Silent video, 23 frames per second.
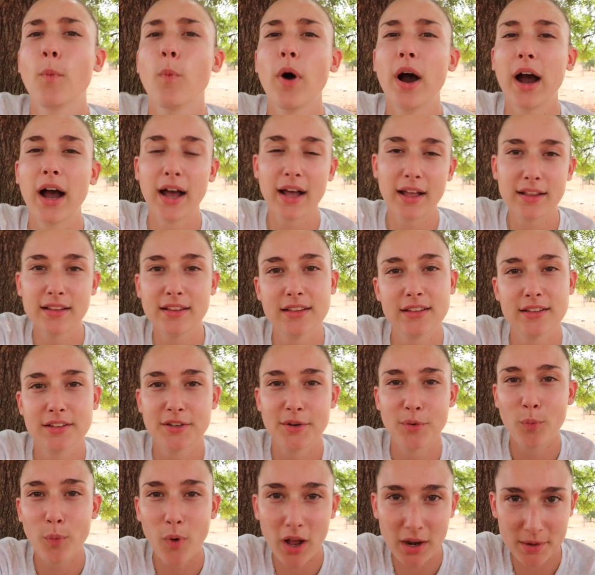While
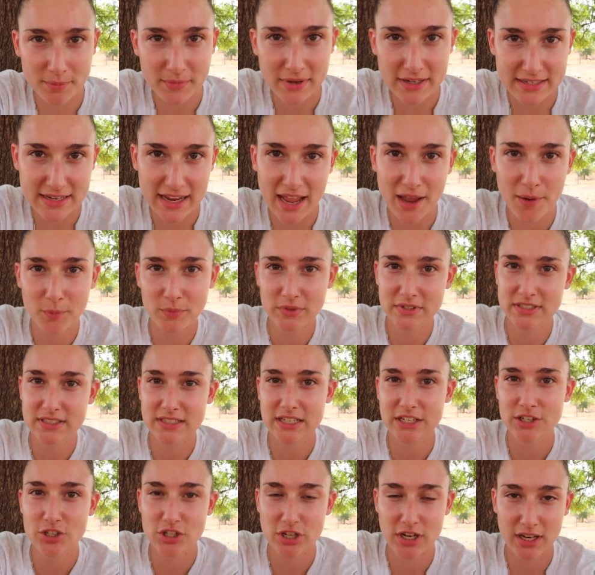one madame was
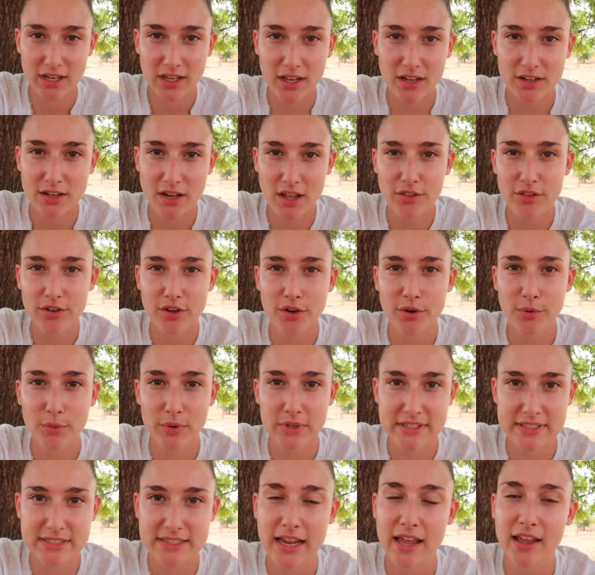teaching, another
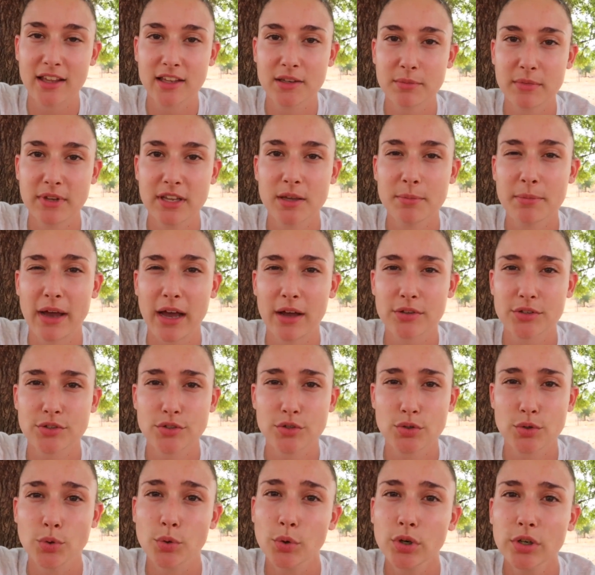was telling me about
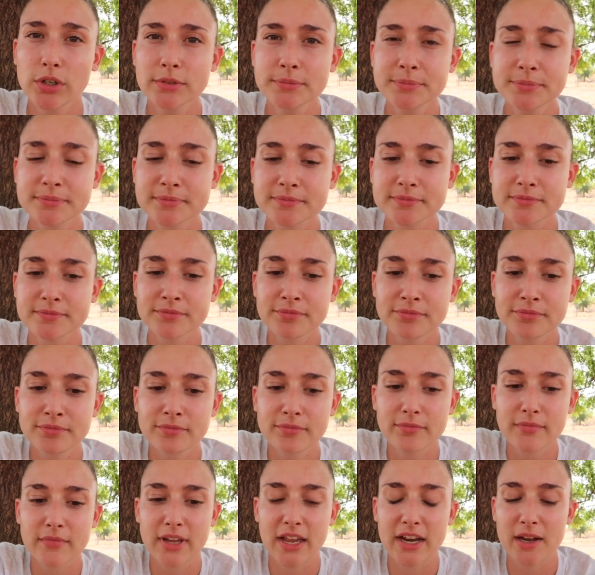school
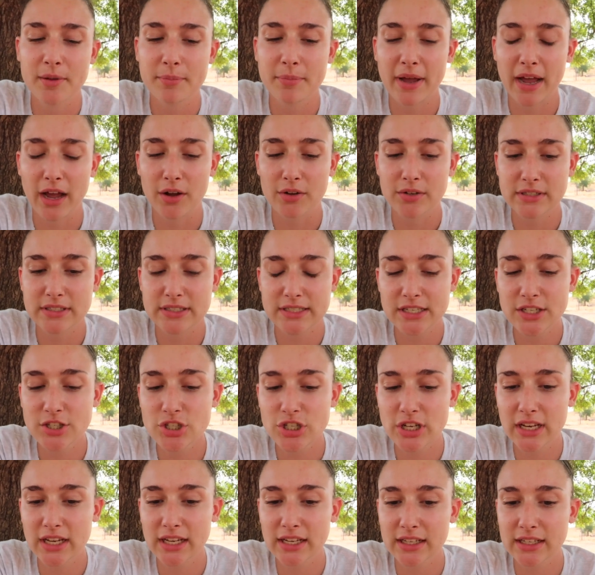and about
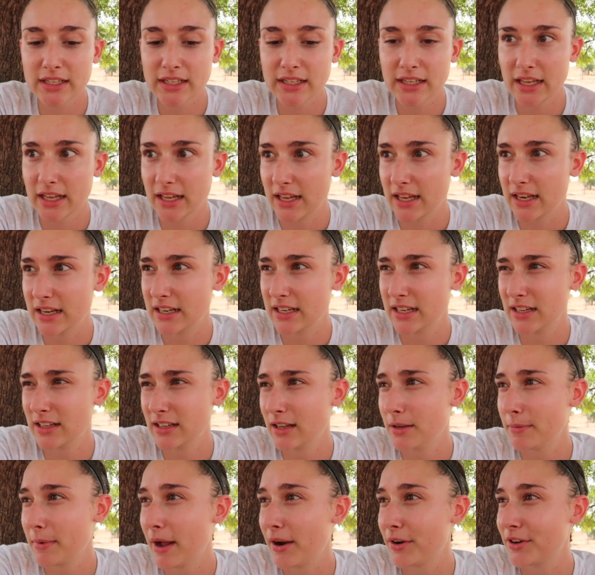teaching
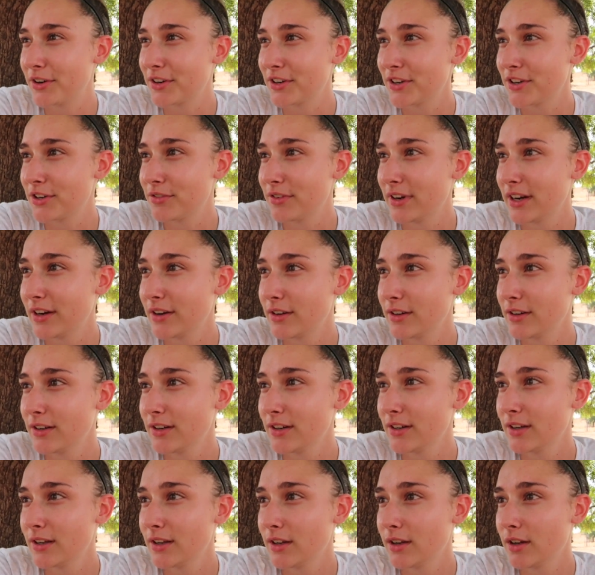and about her career.
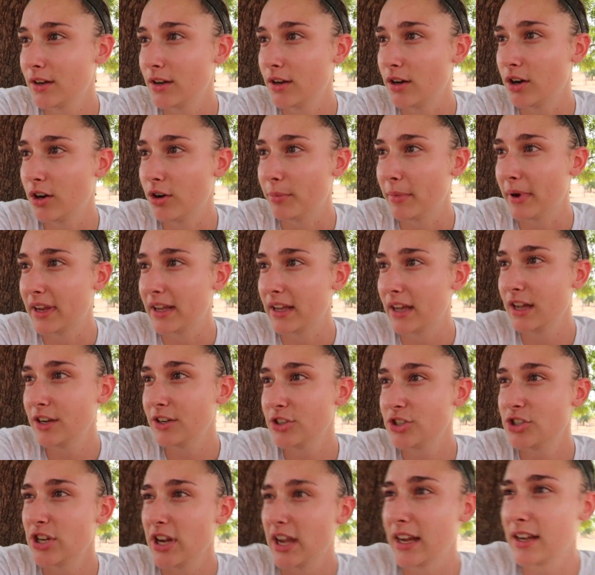Oh my
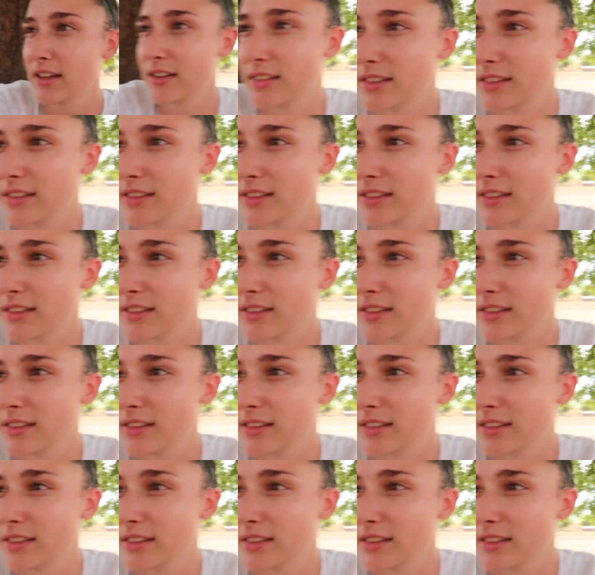God, check